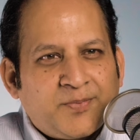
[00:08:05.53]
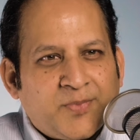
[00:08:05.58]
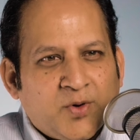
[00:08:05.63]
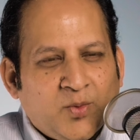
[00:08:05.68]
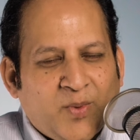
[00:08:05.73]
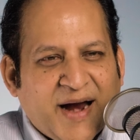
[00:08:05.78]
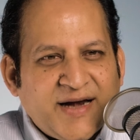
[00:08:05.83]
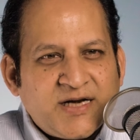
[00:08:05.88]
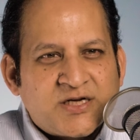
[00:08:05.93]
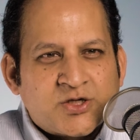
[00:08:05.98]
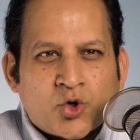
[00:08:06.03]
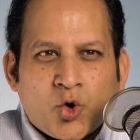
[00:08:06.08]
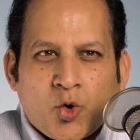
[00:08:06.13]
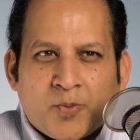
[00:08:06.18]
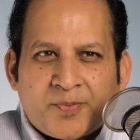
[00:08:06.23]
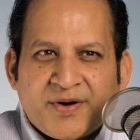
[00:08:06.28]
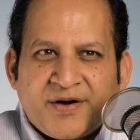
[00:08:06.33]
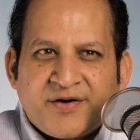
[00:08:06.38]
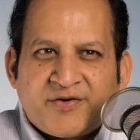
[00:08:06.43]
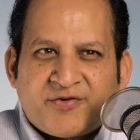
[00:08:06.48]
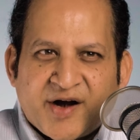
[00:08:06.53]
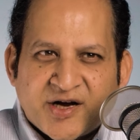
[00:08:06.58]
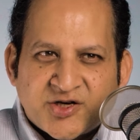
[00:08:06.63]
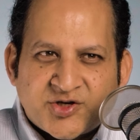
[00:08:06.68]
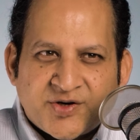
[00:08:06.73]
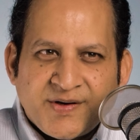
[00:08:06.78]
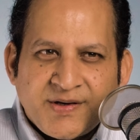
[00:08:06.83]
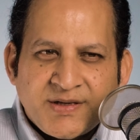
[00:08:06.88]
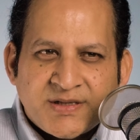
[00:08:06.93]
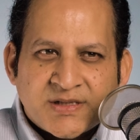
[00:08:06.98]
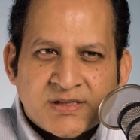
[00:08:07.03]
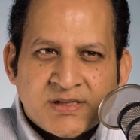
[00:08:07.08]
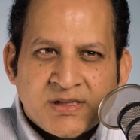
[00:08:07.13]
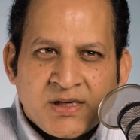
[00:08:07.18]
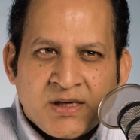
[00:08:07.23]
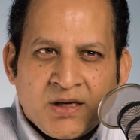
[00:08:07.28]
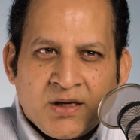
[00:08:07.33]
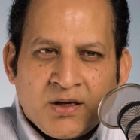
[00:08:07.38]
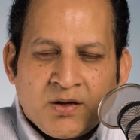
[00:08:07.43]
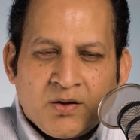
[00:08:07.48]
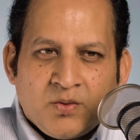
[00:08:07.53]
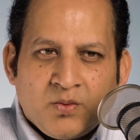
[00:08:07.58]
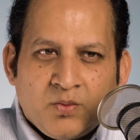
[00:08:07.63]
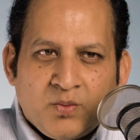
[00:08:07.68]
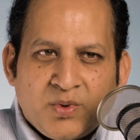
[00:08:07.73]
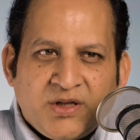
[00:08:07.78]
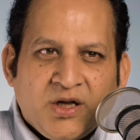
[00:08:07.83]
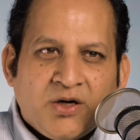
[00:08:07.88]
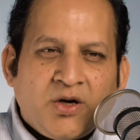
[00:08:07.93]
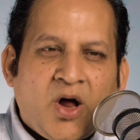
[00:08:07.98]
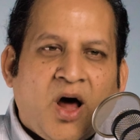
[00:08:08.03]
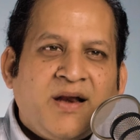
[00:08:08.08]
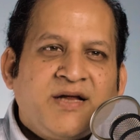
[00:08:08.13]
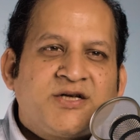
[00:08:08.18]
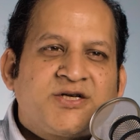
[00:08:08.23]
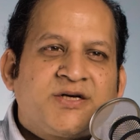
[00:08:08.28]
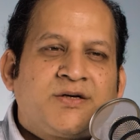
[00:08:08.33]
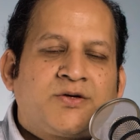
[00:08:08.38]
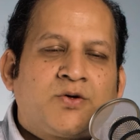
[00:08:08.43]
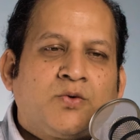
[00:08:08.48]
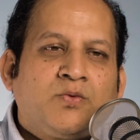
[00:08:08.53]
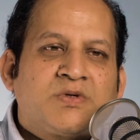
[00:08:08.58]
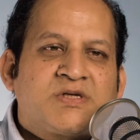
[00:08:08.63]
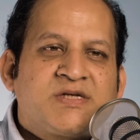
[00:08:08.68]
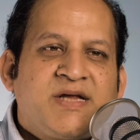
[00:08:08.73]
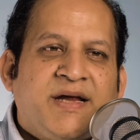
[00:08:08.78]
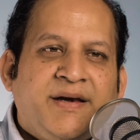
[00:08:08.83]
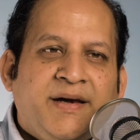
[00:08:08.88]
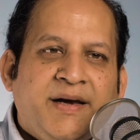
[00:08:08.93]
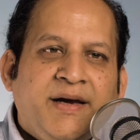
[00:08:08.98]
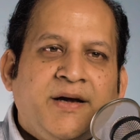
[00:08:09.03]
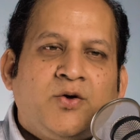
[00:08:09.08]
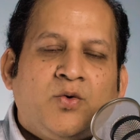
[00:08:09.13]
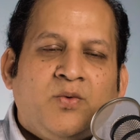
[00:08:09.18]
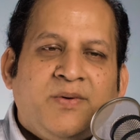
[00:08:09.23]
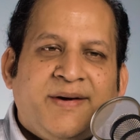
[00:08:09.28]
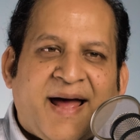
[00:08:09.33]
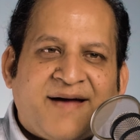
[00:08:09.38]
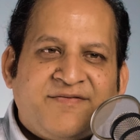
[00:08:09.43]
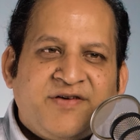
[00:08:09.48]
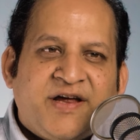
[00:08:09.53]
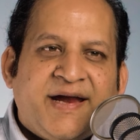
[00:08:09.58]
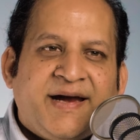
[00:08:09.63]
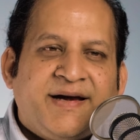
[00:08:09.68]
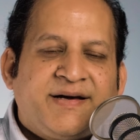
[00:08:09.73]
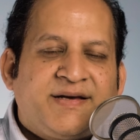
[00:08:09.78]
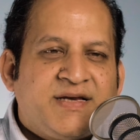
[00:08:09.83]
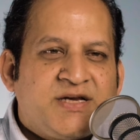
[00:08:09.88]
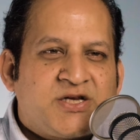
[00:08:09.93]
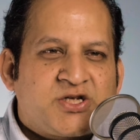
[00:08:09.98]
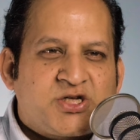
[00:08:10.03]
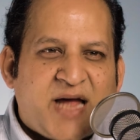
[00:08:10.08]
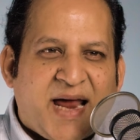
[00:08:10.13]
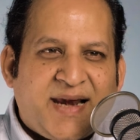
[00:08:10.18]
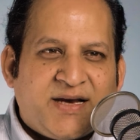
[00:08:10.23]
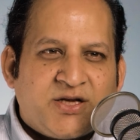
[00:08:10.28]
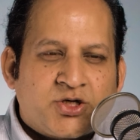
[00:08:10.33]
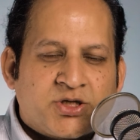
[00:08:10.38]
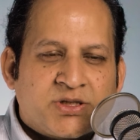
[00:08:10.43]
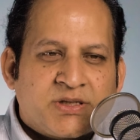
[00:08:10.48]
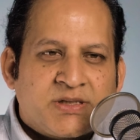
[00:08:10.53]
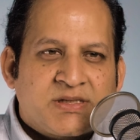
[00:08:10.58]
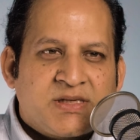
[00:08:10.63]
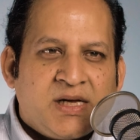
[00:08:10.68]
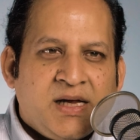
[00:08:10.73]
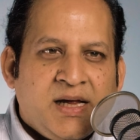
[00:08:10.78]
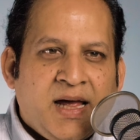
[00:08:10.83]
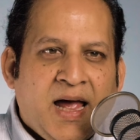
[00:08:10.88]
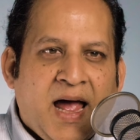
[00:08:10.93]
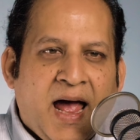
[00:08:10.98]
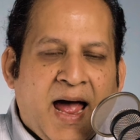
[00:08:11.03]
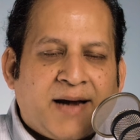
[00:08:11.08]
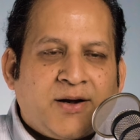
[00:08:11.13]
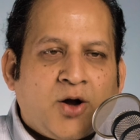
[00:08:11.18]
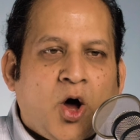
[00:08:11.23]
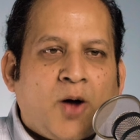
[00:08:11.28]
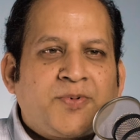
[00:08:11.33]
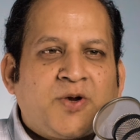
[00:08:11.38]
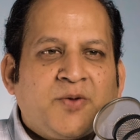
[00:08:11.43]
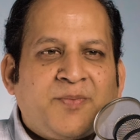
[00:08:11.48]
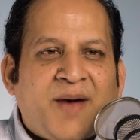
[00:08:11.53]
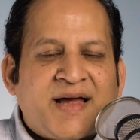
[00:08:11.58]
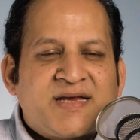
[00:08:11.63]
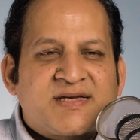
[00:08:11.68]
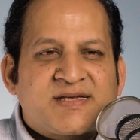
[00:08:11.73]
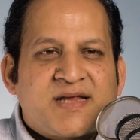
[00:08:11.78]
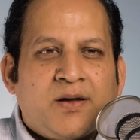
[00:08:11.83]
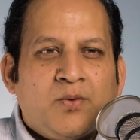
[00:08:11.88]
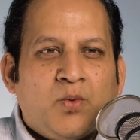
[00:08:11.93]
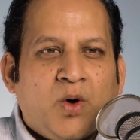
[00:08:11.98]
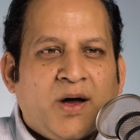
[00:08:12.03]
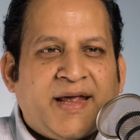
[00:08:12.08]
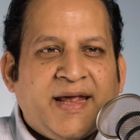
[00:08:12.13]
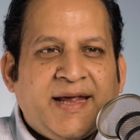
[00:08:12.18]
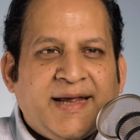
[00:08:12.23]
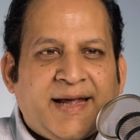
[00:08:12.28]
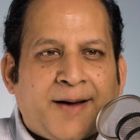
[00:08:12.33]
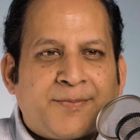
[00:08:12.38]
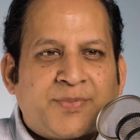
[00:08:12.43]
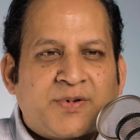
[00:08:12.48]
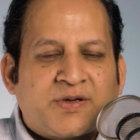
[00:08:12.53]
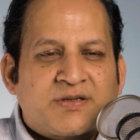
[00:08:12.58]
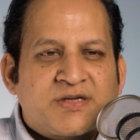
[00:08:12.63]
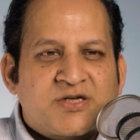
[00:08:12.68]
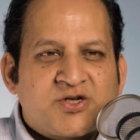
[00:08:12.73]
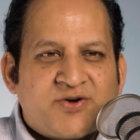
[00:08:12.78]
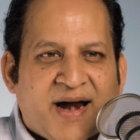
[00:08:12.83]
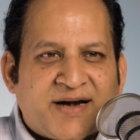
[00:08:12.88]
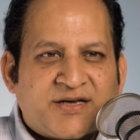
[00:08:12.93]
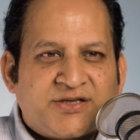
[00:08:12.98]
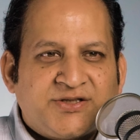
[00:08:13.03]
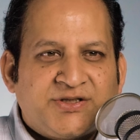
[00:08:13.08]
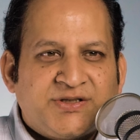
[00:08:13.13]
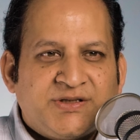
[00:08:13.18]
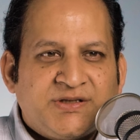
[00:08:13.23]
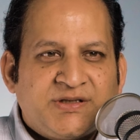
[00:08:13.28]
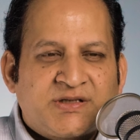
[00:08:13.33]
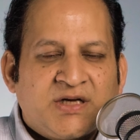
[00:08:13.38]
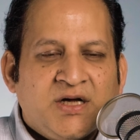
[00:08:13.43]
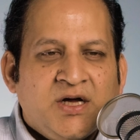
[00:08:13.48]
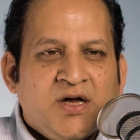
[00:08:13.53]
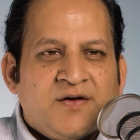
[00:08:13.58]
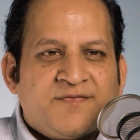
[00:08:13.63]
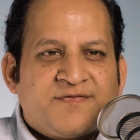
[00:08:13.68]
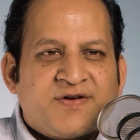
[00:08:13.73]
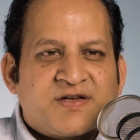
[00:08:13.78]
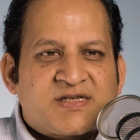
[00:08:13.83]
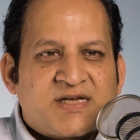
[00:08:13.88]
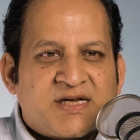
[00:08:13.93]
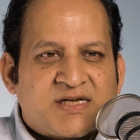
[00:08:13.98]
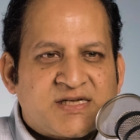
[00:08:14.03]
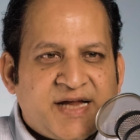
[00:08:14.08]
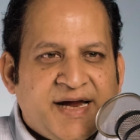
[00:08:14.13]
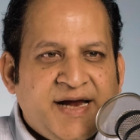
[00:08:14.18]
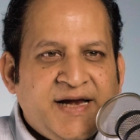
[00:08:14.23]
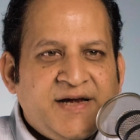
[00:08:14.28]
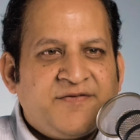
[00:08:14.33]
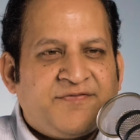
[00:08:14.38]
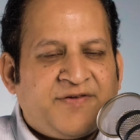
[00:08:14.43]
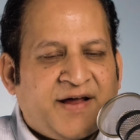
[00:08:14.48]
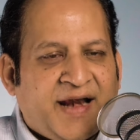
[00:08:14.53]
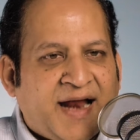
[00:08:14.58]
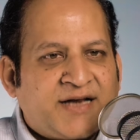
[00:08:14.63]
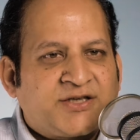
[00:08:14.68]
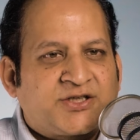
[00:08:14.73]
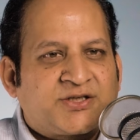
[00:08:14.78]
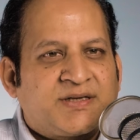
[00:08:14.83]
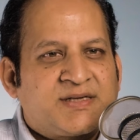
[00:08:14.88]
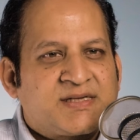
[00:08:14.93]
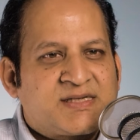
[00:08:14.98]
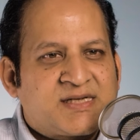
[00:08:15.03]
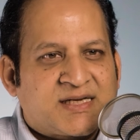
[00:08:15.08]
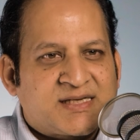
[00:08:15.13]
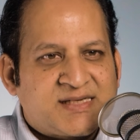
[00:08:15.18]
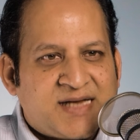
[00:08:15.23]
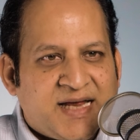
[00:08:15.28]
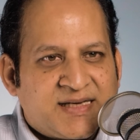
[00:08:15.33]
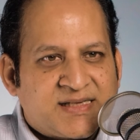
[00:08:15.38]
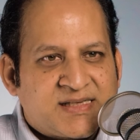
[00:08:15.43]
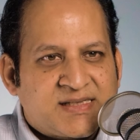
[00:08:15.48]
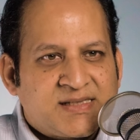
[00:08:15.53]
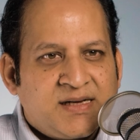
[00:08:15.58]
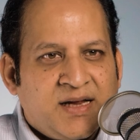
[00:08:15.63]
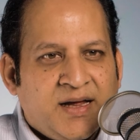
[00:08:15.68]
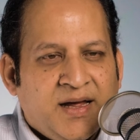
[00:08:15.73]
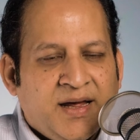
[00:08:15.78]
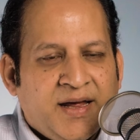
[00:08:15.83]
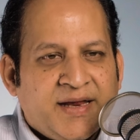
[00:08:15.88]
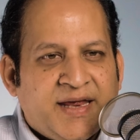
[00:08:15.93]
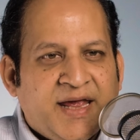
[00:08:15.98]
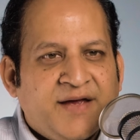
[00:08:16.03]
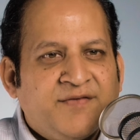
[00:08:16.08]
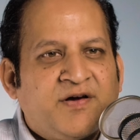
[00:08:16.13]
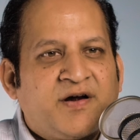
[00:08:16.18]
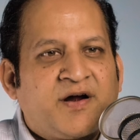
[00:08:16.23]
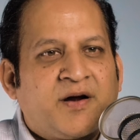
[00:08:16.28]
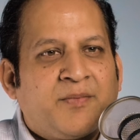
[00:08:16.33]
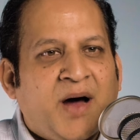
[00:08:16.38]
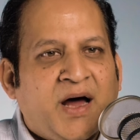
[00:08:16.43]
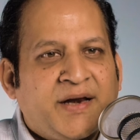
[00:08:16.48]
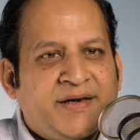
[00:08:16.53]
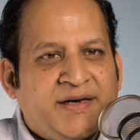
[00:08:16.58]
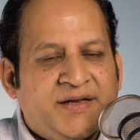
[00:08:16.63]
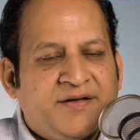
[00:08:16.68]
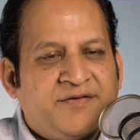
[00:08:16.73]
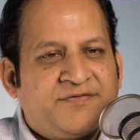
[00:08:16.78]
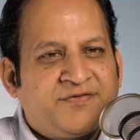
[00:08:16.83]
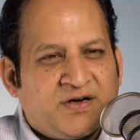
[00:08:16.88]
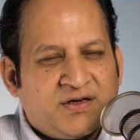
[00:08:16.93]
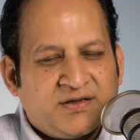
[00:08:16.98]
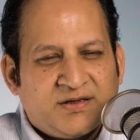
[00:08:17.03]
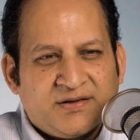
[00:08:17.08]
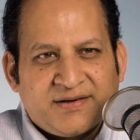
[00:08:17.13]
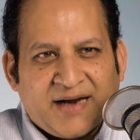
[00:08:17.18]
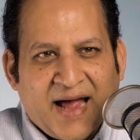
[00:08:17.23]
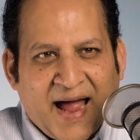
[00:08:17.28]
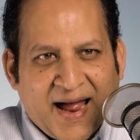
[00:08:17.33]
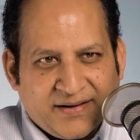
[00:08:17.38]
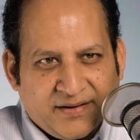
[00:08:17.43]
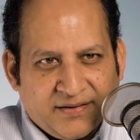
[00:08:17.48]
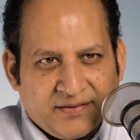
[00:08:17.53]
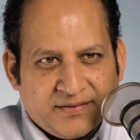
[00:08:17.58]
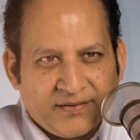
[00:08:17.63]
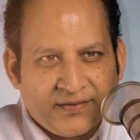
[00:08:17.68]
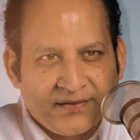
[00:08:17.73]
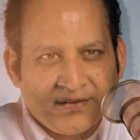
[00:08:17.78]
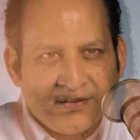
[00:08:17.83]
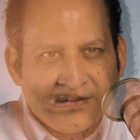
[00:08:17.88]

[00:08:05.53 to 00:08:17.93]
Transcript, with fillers: provides corporate treasurers with the knowledge and tools they need to navigate these challenges and optimize their working capital strategies for sustained financial success, Kaval Ramani further added.